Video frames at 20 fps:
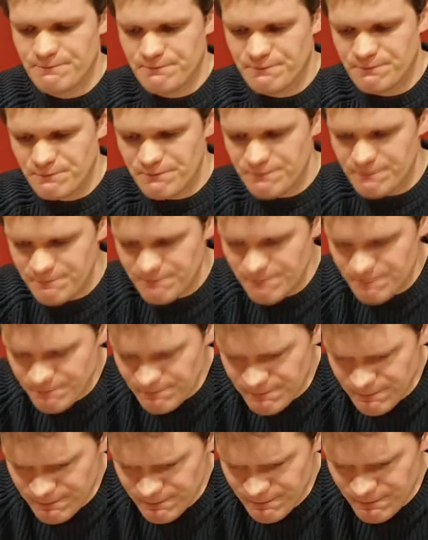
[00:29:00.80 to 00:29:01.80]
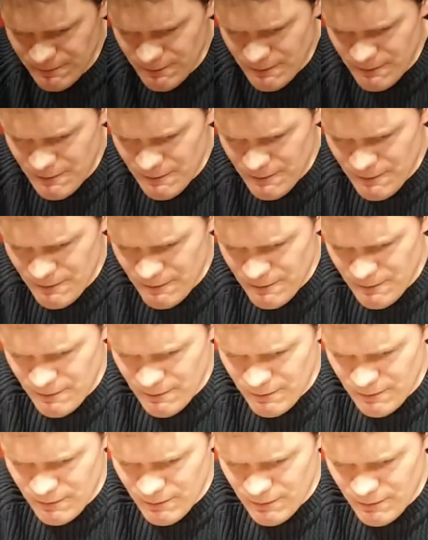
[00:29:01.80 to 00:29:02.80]

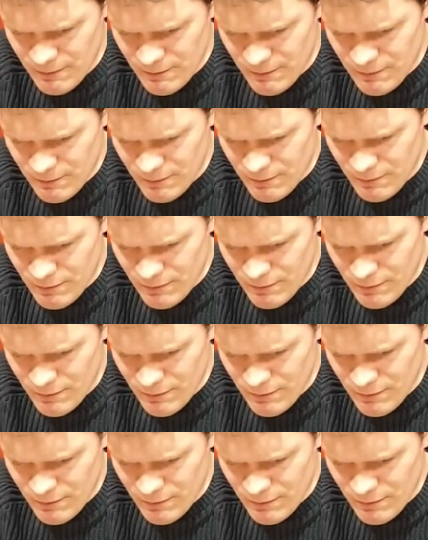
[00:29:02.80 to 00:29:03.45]
[no speech]